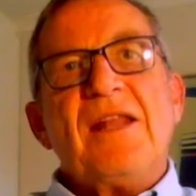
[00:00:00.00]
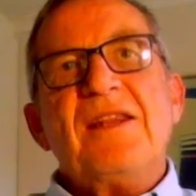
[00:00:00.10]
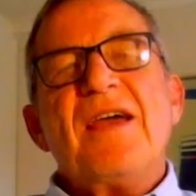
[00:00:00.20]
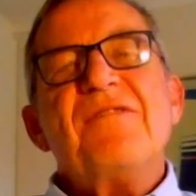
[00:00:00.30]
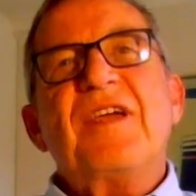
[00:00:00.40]
And
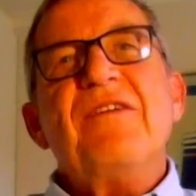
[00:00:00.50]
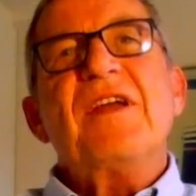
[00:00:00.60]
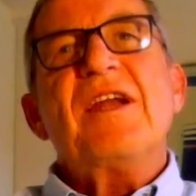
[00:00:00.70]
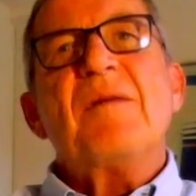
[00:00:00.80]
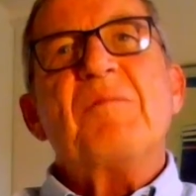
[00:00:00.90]
they've
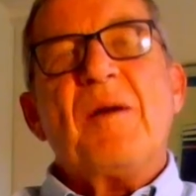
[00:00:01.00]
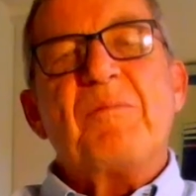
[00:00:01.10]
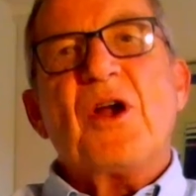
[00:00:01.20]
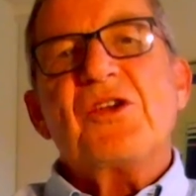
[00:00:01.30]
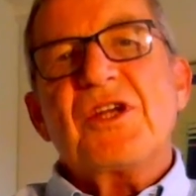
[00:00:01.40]
given a
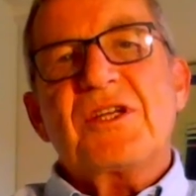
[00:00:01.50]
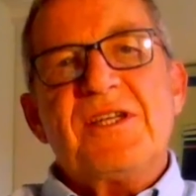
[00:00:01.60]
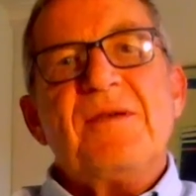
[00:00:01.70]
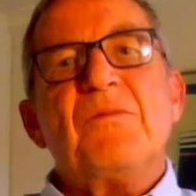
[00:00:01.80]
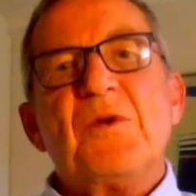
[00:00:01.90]

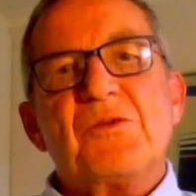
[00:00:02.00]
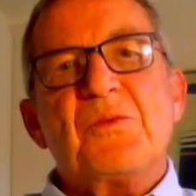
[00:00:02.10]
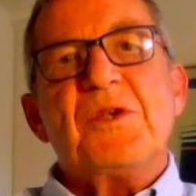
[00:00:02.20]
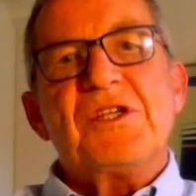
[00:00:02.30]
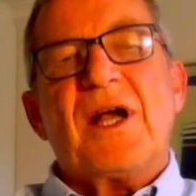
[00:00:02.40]
project team,
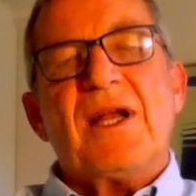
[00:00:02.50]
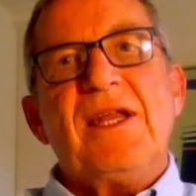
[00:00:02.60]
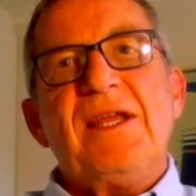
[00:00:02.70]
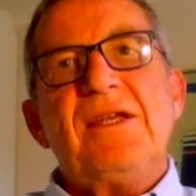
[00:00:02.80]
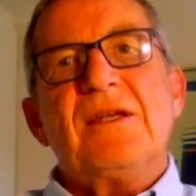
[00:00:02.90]
which I
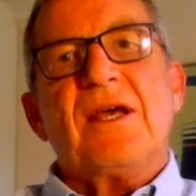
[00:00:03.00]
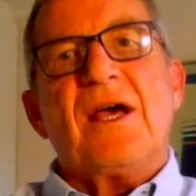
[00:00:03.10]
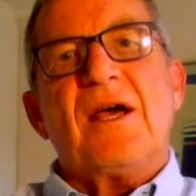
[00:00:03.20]
lead,